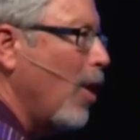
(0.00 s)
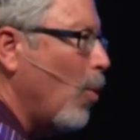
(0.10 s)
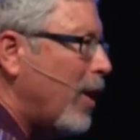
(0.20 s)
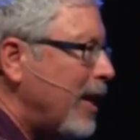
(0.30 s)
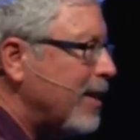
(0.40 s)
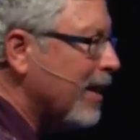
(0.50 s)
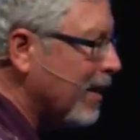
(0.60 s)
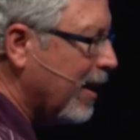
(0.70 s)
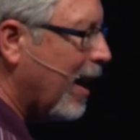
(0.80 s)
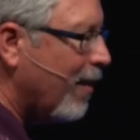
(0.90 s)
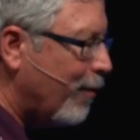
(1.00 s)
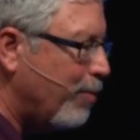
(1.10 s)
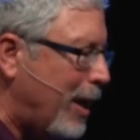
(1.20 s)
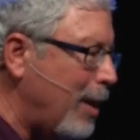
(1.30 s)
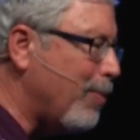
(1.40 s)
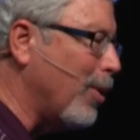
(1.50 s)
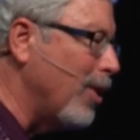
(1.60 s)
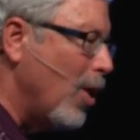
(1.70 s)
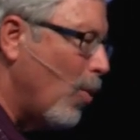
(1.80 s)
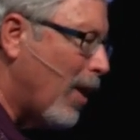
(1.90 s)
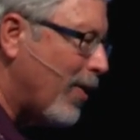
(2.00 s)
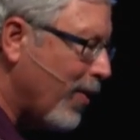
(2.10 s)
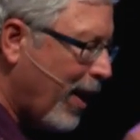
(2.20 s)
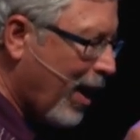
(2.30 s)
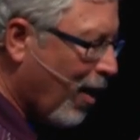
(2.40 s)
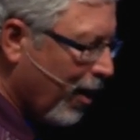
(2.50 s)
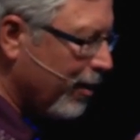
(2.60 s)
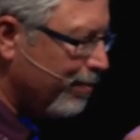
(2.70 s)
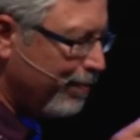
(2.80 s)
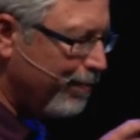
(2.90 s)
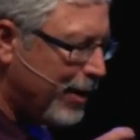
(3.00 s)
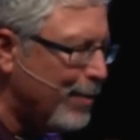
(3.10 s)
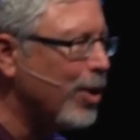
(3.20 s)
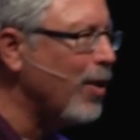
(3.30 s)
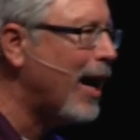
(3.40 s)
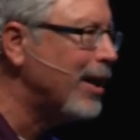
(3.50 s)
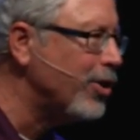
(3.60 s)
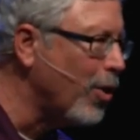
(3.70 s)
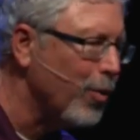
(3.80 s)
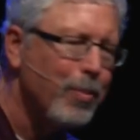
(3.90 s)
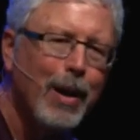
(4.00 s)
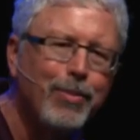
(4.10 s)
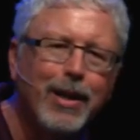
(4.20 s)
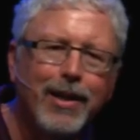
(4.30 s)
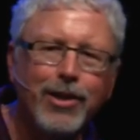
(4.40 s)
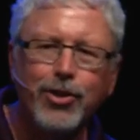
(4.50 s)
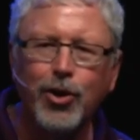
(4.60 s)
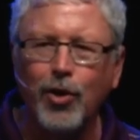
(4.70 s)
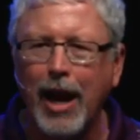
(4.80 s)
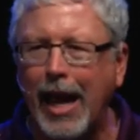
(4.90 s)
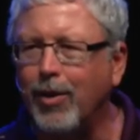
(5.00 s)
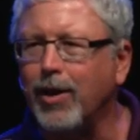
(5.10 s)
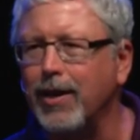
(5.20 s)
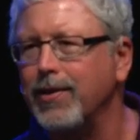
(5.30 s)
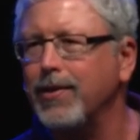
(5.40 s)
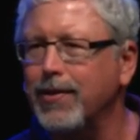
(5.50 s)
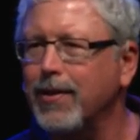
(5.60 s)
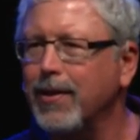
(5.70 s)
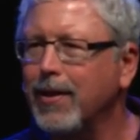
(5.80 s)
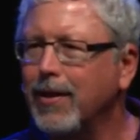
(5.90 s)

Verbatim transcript: We need to love people whether they are Democrats or Republicans or anarchists.